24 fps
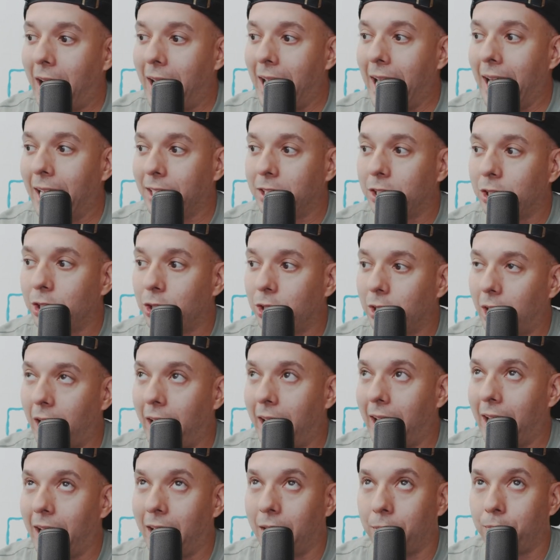I
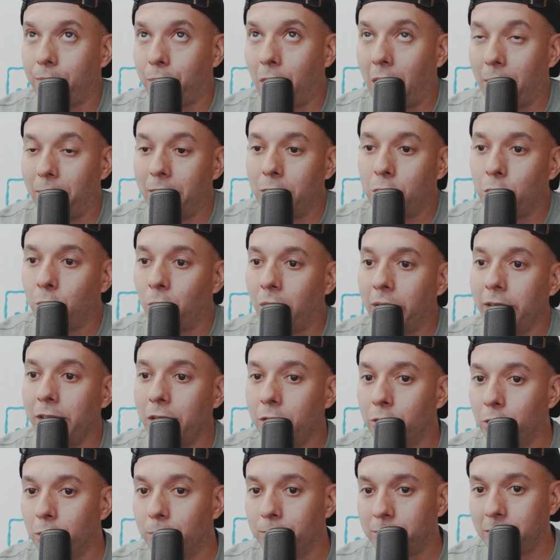had probably 20
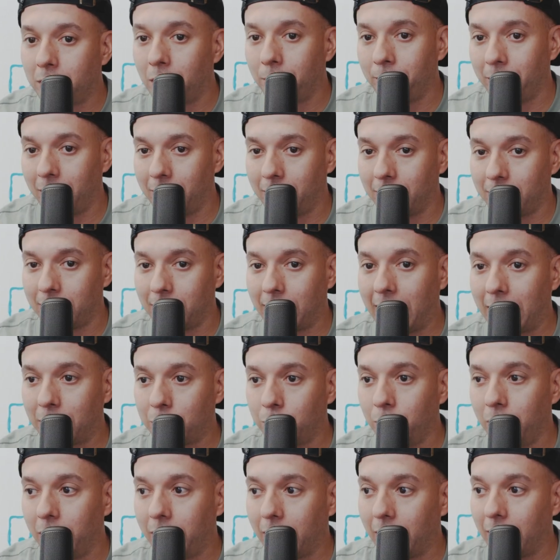groups come in this
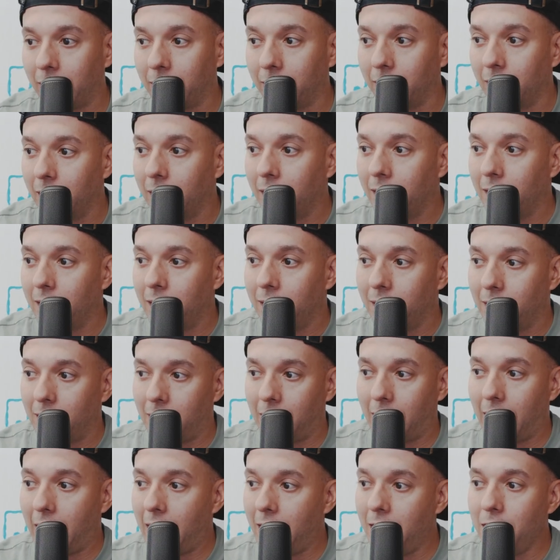last weekend,
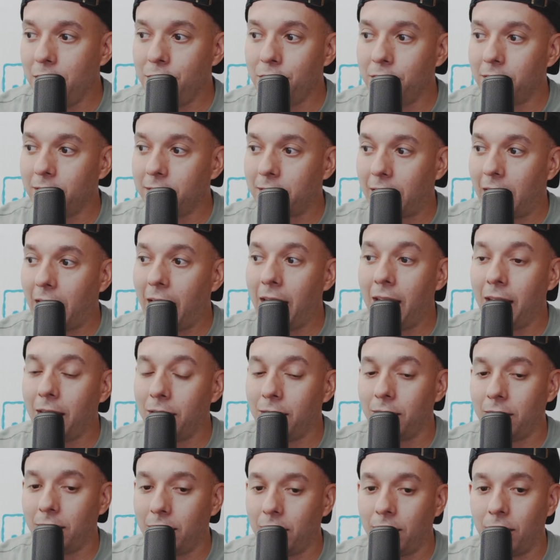agents
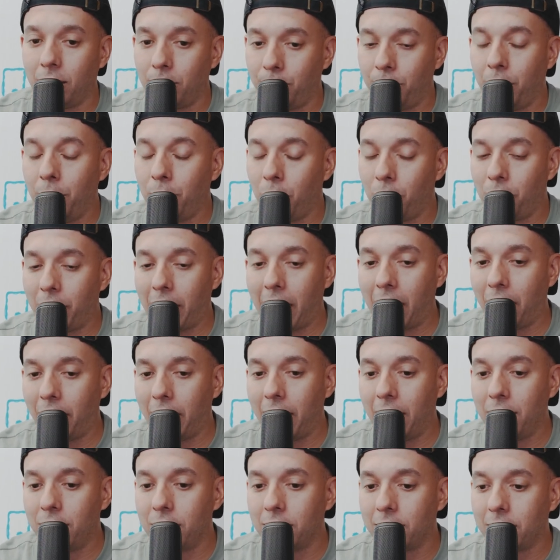and people without
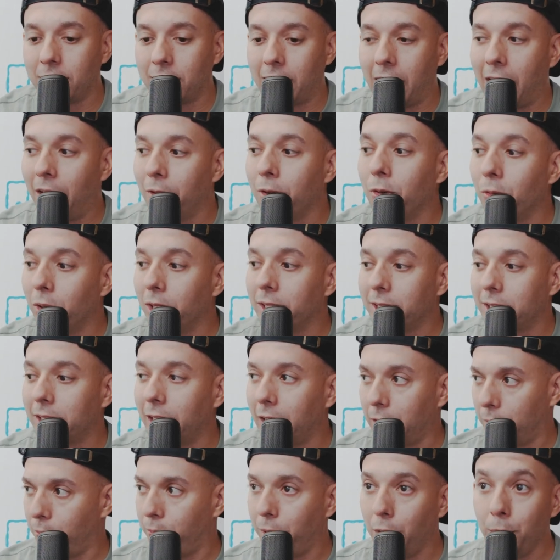agents, and everyone
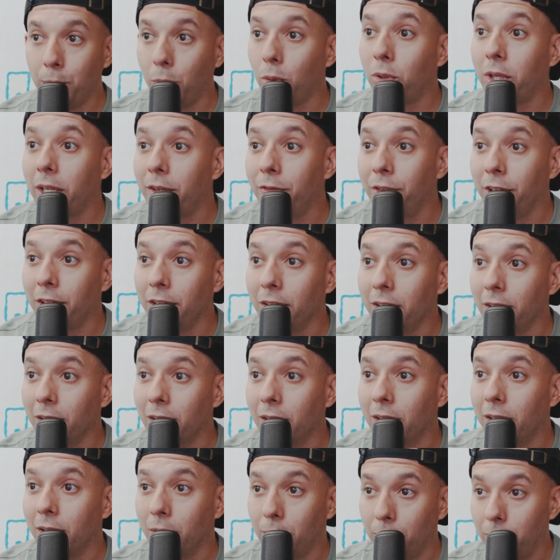said, "People live here?"
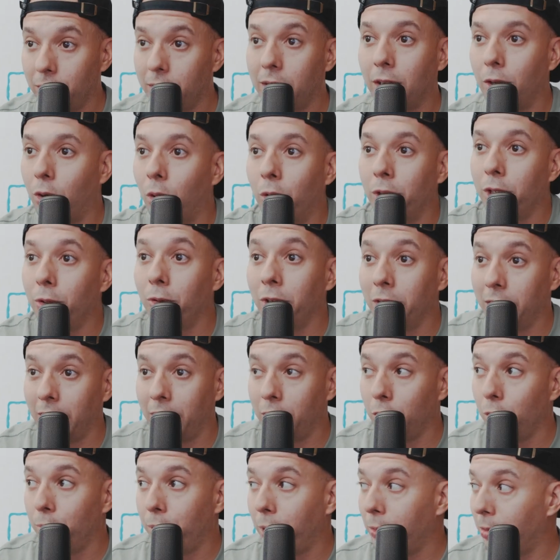The only way they
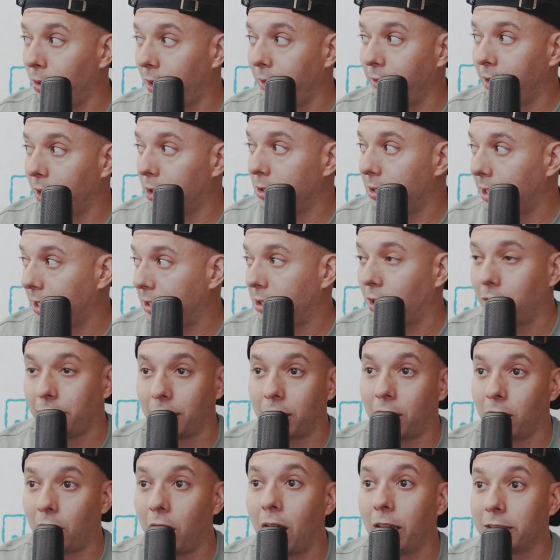knew people lived there is they saw the
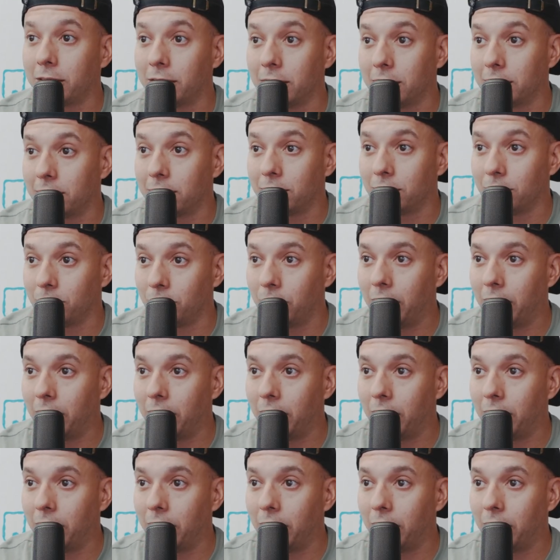closets.